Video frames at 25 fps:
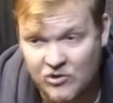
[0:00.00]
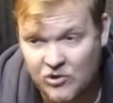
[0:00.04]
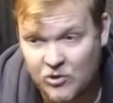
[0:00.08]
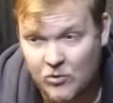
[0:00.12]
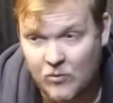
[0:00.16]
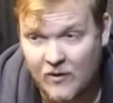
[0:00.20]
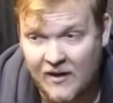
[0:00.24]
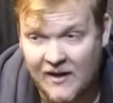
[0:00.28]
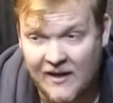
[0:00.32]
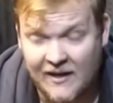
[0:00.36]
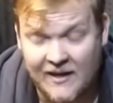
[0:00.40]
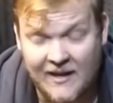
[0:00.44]

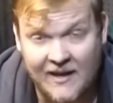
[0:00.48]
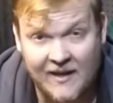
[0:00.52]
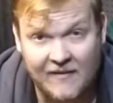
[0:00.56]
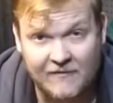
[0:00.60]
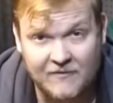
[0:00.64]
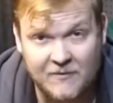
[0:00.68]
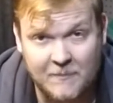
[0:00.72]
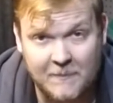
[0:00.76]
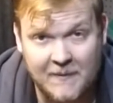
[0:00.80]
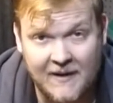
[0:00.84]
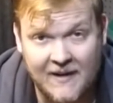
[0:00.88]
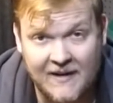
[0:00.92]
You are going to have
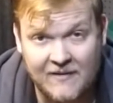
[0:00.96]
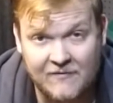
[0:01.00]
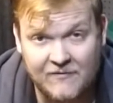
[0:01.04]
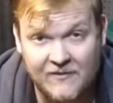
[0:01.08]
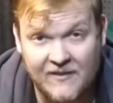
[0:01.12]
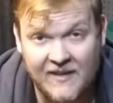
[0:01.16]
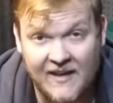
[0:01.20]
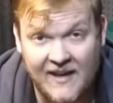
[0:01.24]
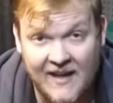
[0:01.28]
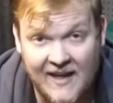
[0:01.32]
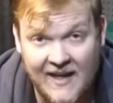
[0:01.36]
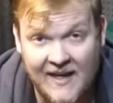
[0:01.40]
to pay for
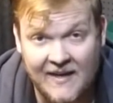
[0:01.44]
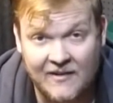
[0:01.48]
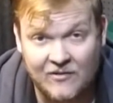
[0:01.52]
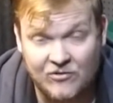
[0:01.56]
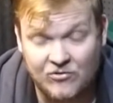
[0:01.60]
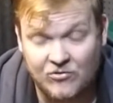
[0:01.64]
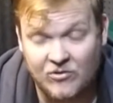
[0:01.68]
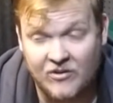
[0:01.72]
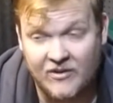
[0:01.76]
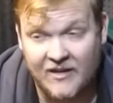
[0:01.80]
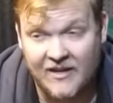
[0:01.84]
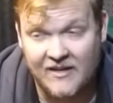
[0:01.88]
that
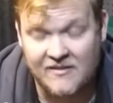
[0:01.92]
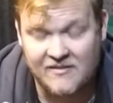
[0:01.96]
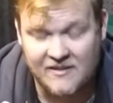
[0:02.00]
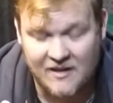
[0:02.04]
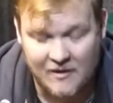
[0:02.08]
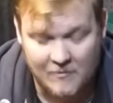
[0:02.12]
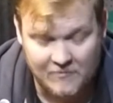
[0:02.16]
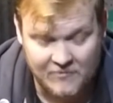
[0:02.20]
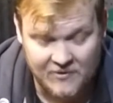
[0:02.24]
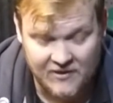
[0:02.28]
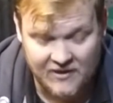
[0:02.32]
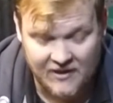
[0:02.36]
extra. That's
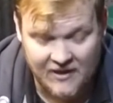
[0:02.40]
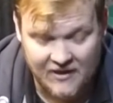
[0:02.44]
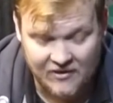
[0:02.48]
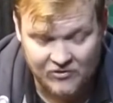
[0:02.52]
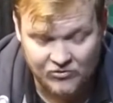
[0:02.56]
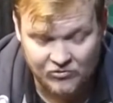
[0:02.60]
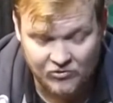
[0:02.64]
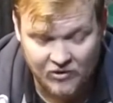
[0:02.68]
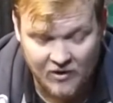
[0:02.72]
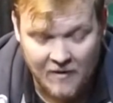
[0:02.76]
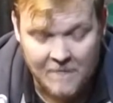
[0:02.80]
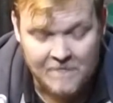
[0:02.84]
something
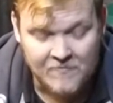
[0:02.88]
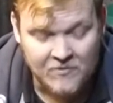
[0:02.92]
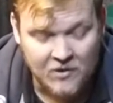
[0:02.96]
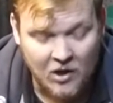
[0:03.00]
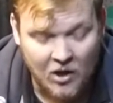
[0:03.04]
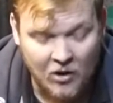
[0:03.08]
extra.